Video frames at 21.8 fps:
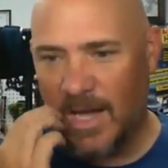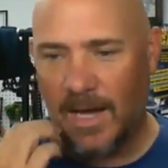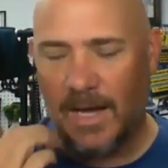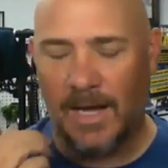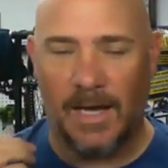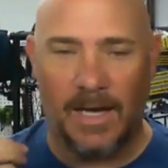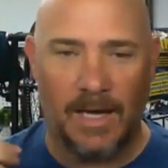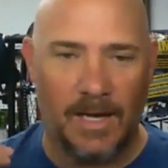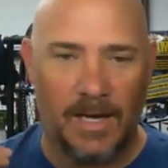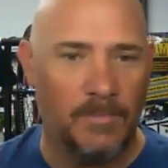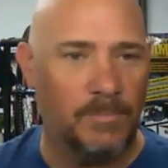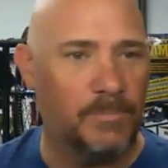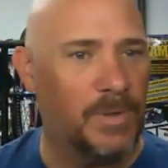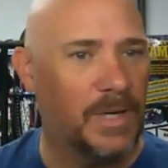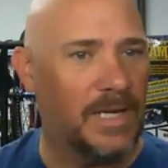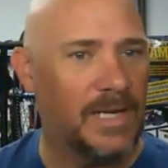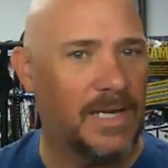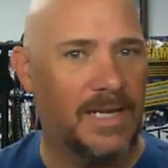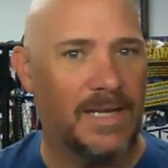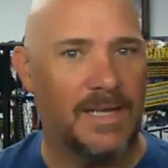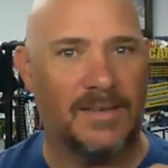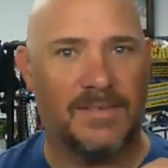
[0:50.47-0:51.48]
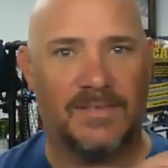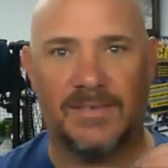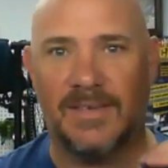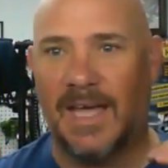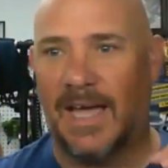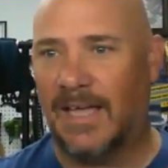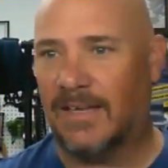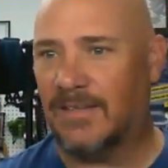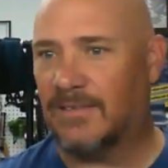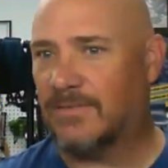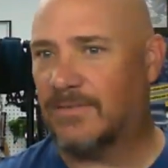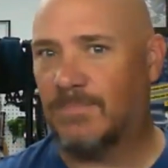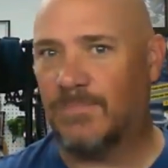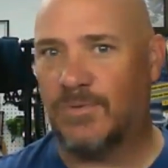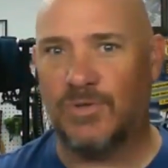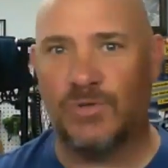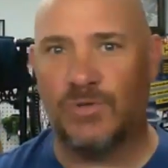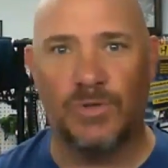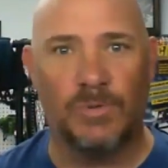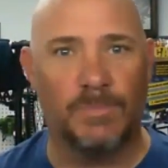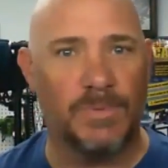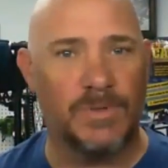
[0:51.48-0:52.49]
but it's not
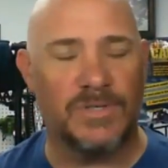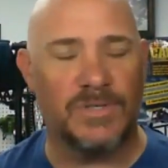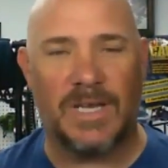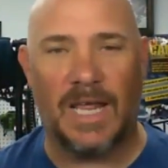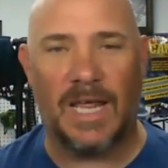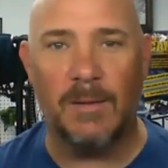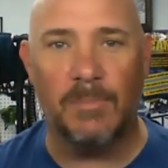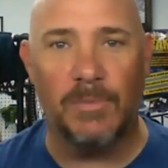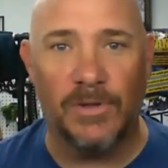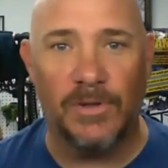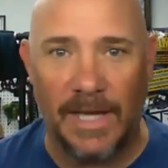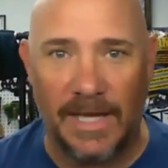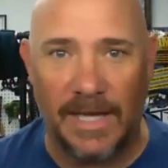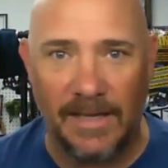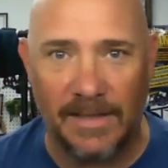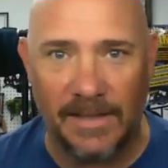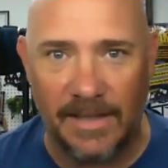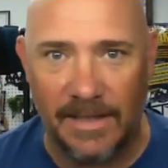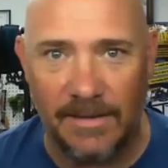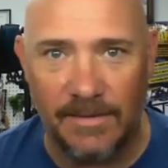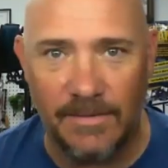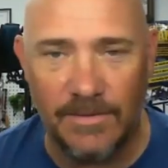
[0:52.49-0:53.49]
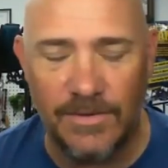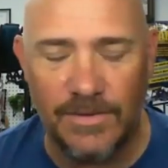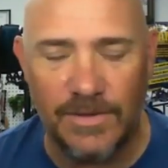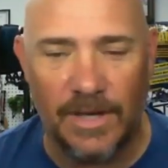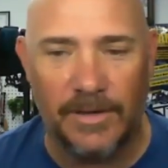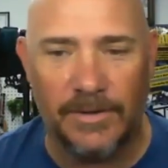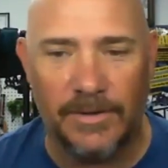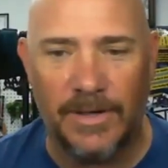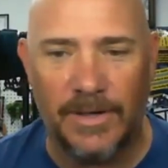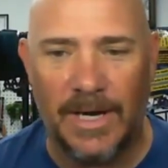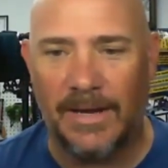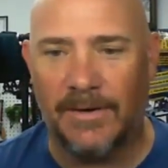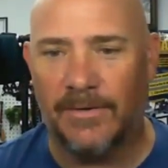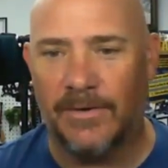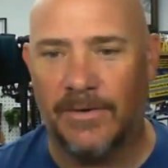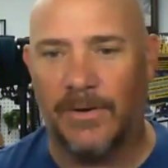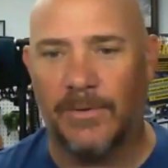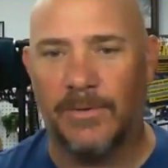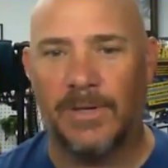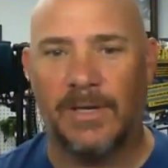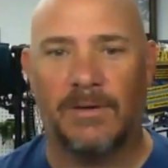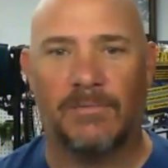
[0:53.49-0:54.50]
super stable lately. So I don't
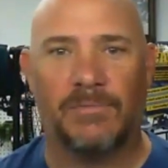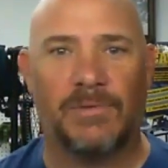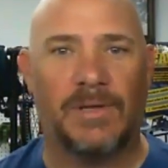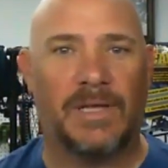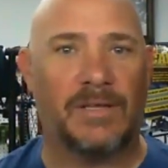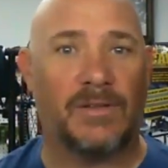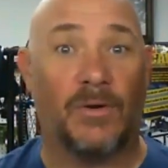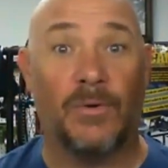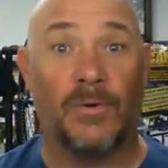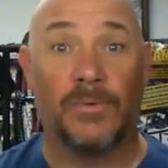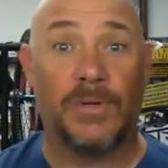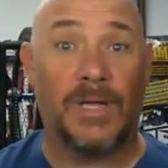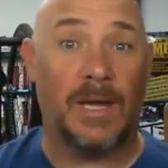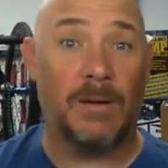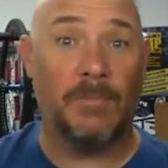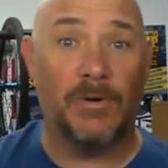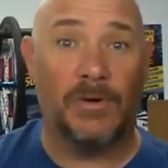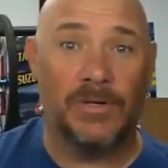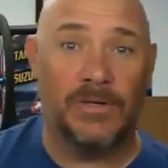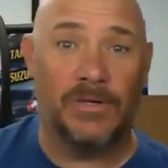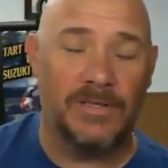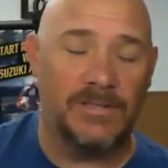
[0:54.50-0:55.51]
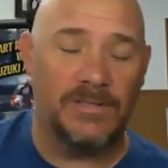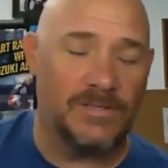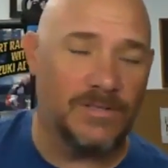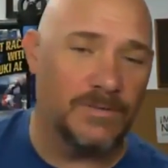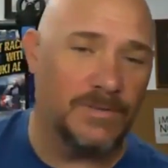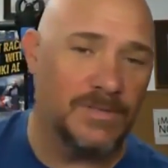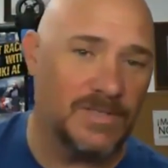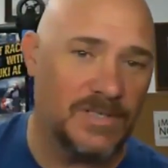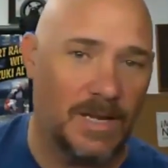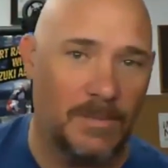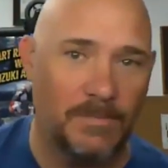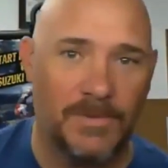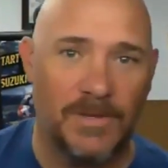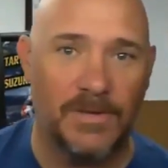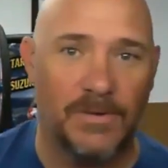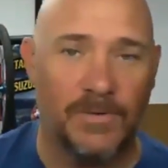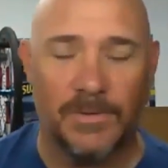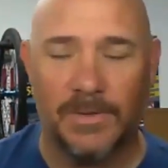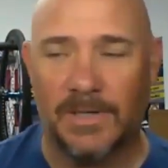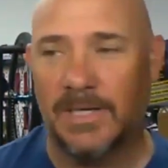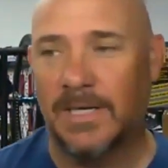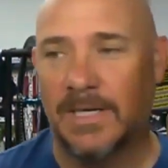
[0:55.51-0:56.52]
know if like the whole neighborhood is doing something,
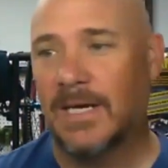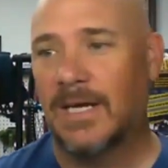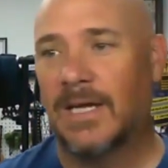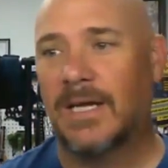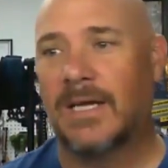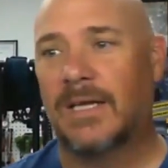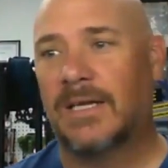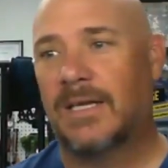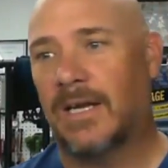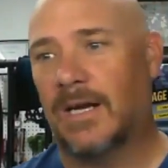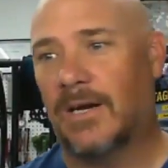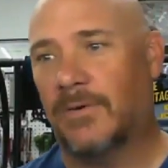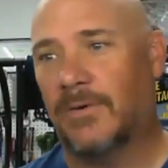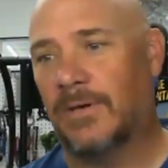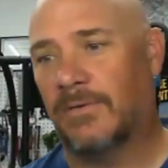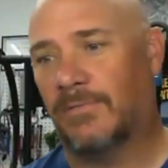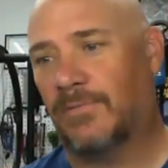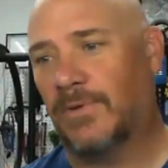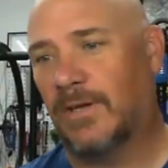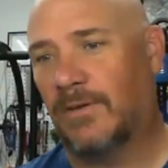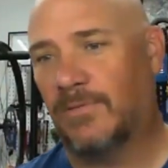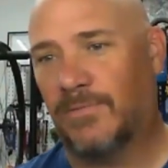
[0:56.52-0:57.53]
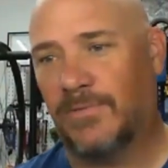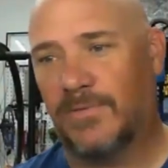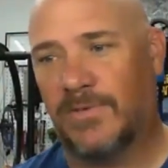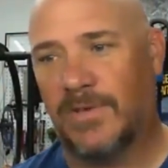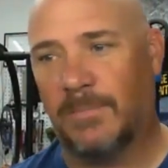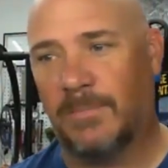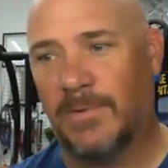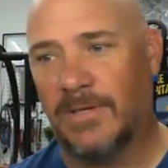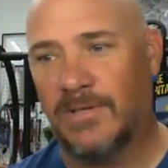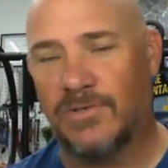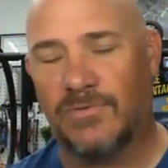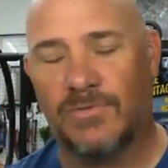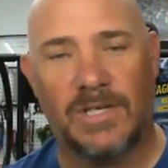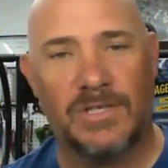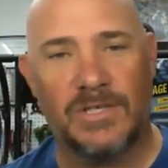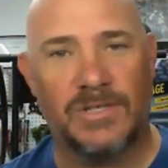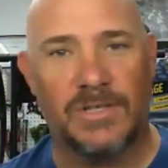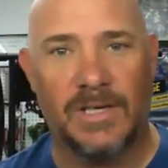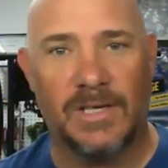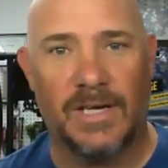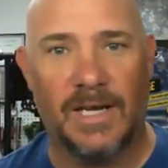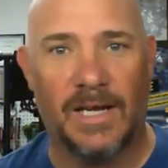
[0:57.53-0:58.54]
or if some
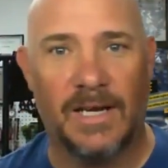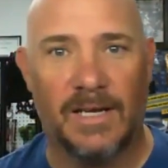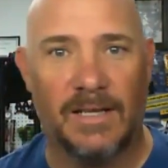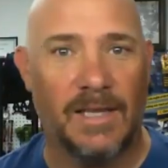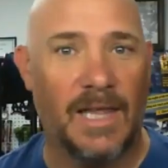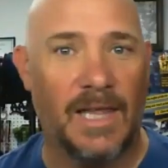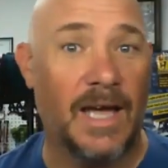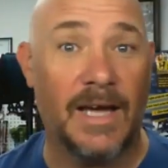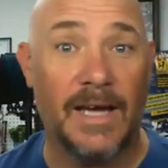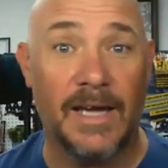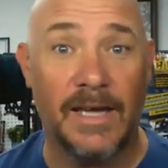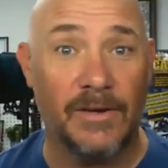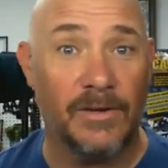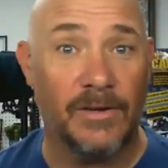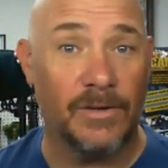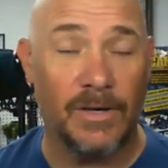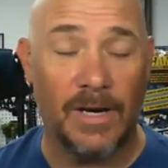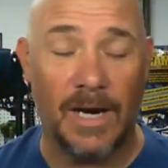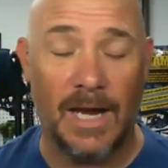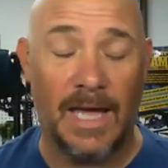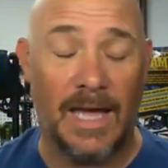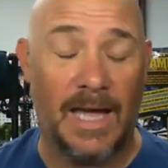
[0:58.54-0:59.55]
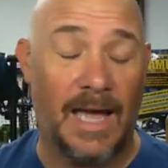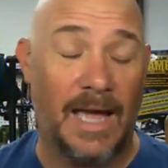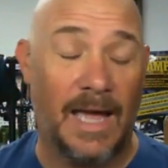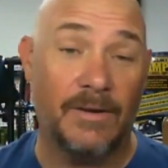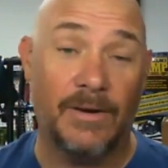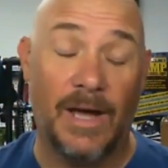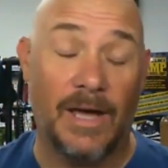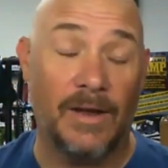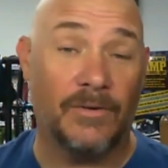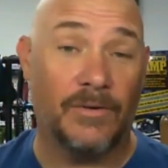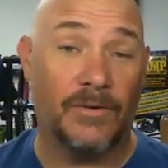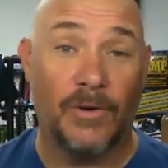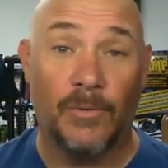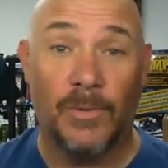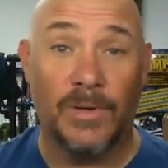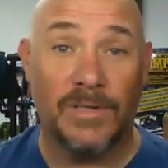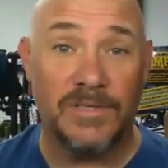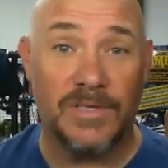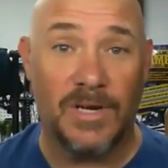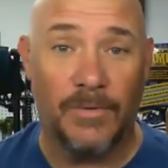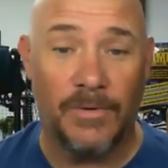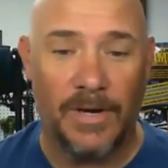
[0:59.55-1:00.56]
construction cut a line, or I don't know
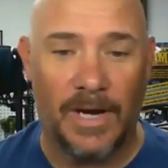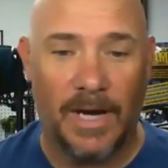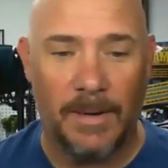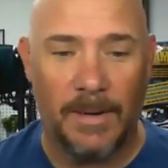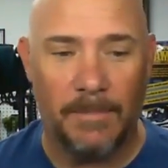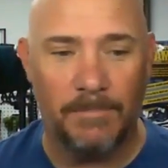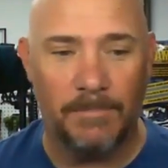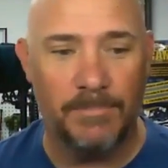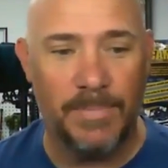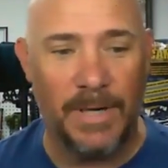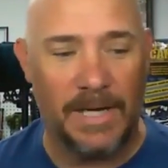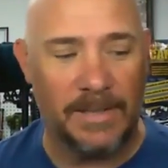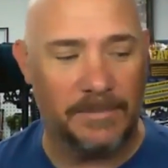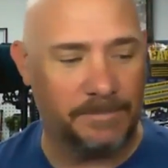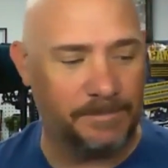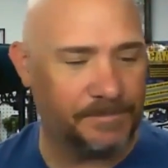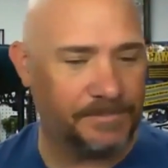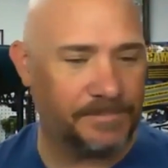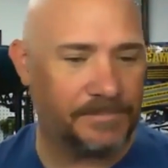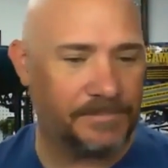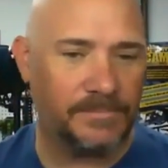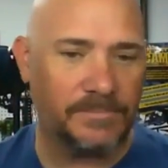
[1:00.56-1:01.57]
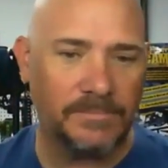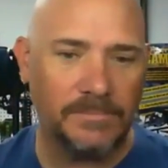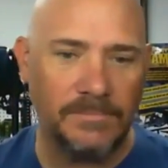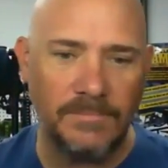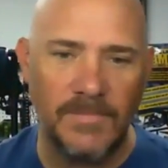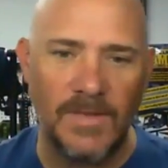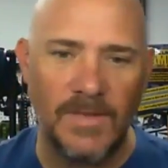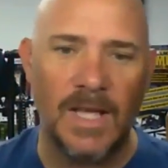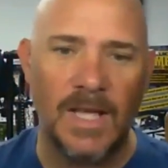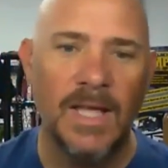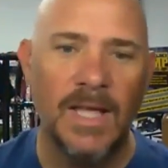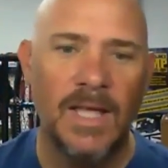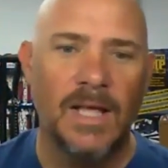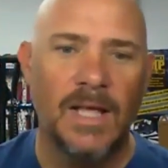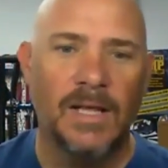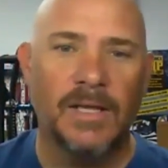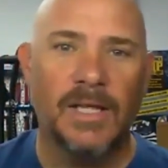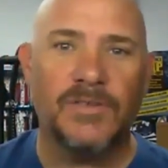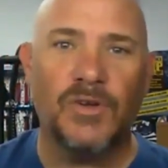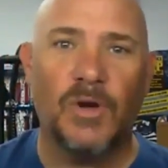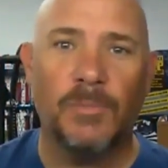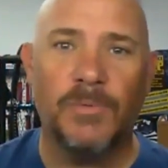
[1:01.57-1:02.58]
what's going on. But
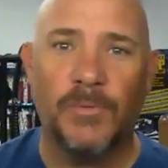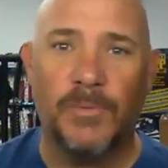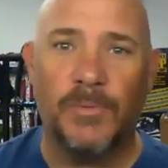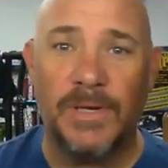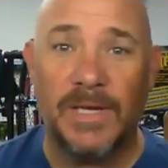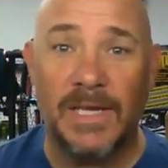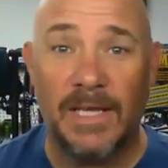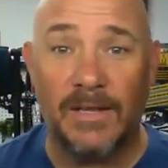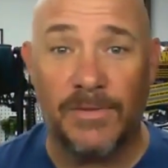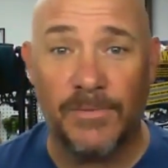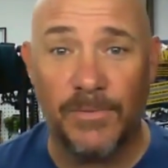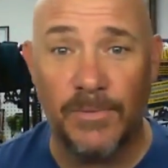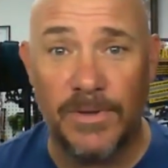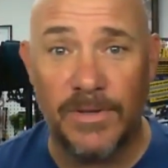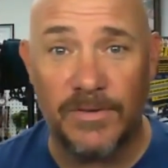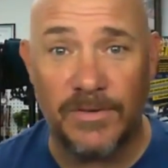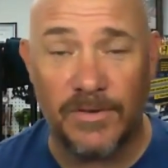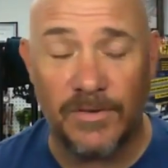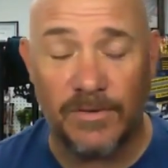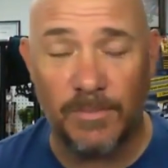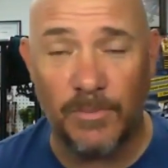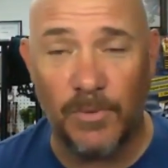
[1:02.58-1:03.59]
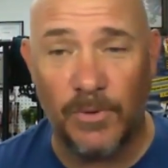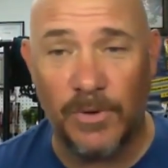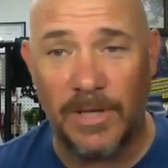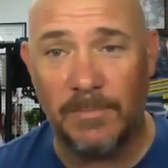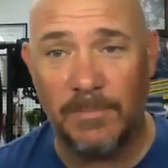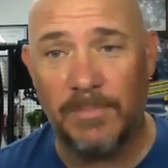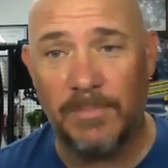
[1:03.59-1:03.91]
let's hope that we can get through this morning